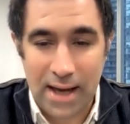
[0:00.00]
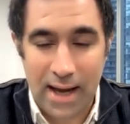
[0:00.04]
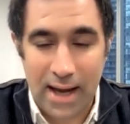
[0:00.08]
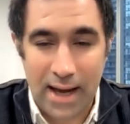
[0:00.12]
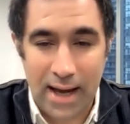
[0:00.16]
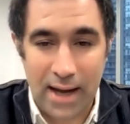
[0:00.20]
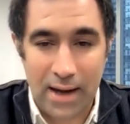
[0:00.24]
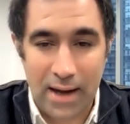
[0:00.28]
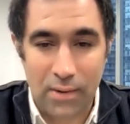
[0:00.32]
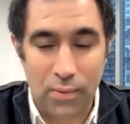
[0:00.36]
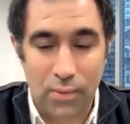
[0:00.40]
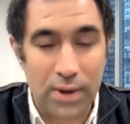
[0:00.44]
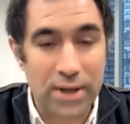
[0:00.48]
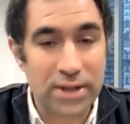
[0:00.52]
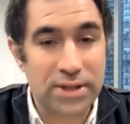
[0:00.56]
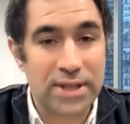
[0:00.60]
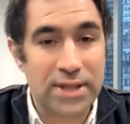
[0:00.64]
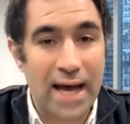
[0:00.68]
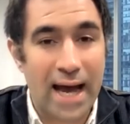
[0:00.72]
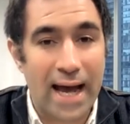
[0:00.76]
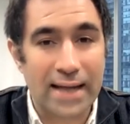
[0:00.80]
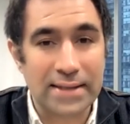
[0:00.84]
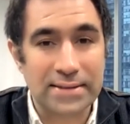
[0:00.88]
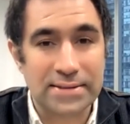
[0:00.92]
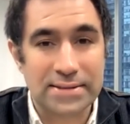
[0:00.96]
With
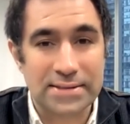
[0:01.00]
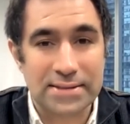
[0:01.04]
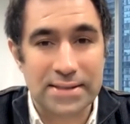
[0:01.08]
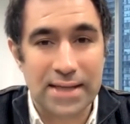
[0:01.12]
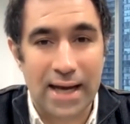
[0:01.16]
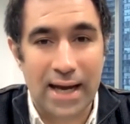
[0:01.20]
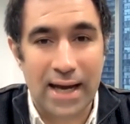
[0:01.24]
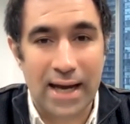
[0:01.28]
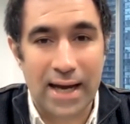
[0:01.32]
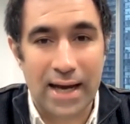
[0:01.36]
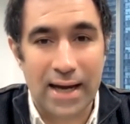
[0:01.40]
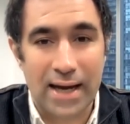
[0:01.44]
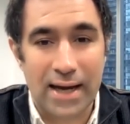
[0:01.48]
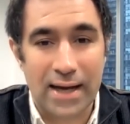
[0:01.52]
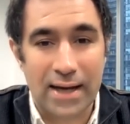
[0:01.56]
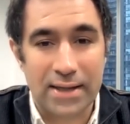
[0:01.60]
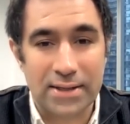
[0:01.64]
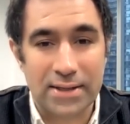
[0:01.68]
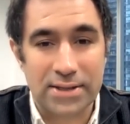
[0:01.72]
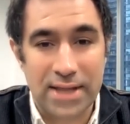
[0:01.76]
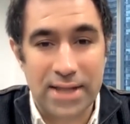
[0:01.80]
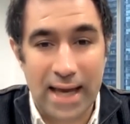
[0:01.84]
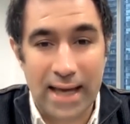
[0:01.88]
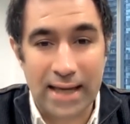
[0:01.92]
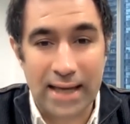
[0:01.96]
that,
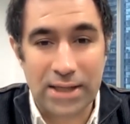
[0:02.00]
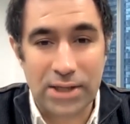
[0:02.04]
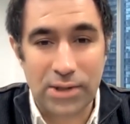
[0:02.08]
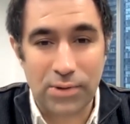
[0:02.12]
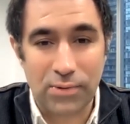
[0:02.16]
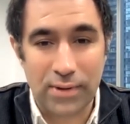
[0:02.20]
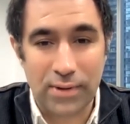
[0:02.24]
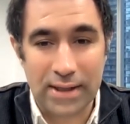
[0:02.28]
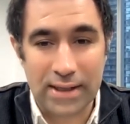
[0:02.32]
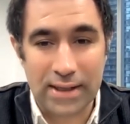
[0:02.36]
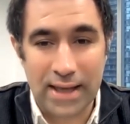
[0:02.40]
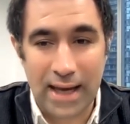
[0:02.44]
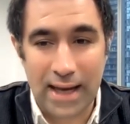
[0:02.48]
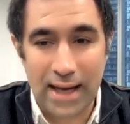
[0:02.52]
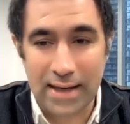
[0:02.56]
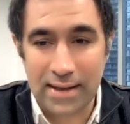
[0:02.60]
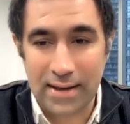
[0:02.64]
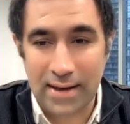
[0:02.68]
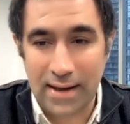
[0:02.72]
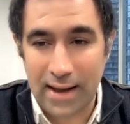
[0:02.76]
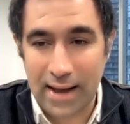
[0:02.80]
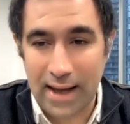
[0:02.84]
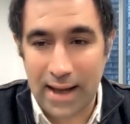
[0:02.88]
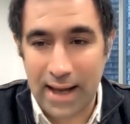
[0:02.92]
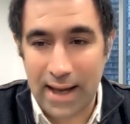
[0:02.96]
thank you
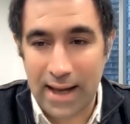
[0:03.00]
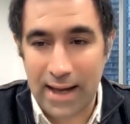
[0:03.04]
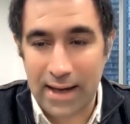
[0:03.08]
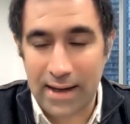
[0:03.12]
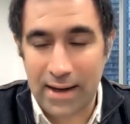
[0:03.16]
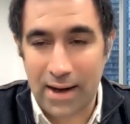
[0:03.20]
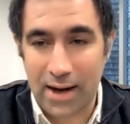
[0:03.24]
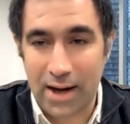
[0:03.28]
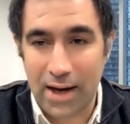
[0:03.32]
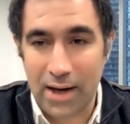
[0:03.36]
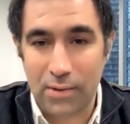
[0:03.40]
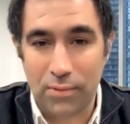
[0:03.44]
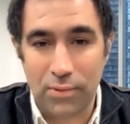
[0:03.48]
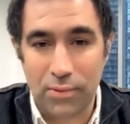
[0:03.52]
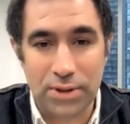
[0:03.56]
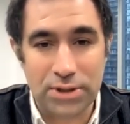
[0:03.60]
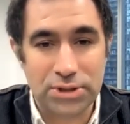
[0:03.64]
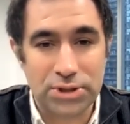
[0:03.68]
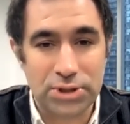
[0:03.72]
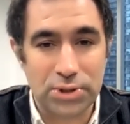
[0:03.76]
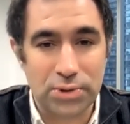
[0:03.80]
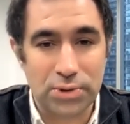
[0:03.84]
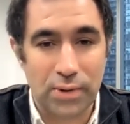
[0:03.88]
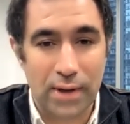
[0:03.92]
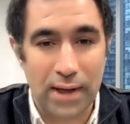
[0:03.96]
again, and I
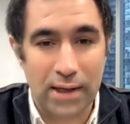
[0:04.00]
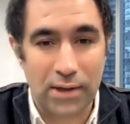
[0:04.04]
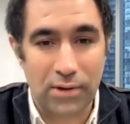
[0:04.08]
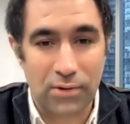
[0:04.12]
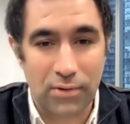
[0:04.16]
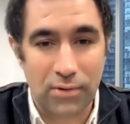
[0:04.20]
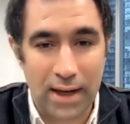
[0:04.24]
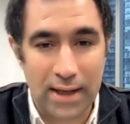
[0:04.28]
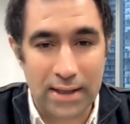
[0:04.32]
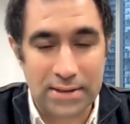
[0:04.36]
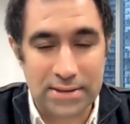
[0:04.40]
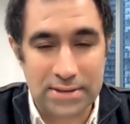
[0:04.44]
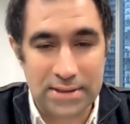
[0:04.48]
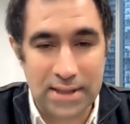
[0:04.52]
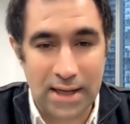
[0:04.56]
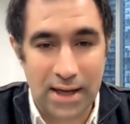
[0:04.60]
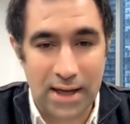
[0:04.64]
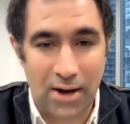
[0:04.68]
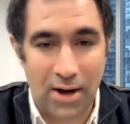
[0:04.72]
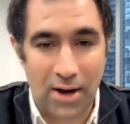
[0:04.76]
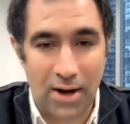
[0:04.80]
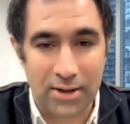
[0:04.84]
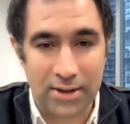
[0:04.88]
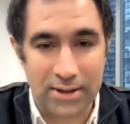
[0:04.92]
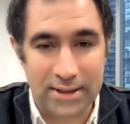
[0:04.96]
wish you a great
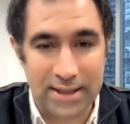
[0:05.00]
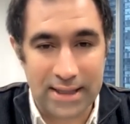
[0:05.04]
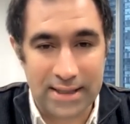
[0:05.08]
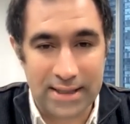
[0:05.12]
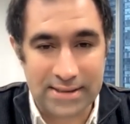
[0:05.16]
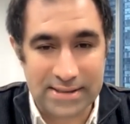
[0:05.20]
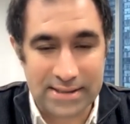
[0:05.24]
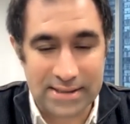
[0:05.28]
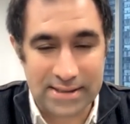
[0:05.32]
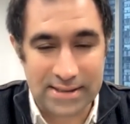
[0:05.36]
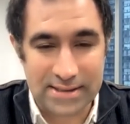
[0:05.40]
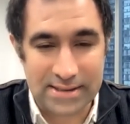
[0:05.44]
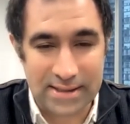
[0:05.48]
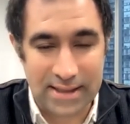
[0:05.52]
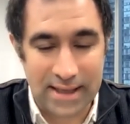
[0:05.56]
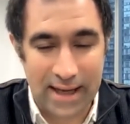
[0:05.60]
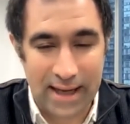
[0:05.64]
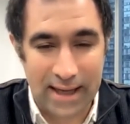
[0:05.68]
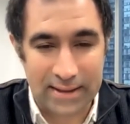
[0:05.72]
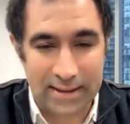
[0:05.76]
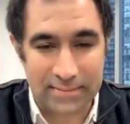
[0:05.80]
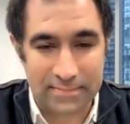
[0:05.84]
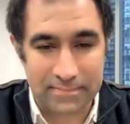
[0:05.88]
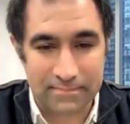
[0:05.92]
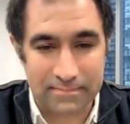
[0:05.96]
holiday season
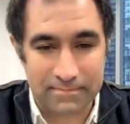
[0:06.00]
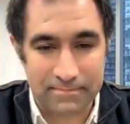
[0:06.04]
ahead.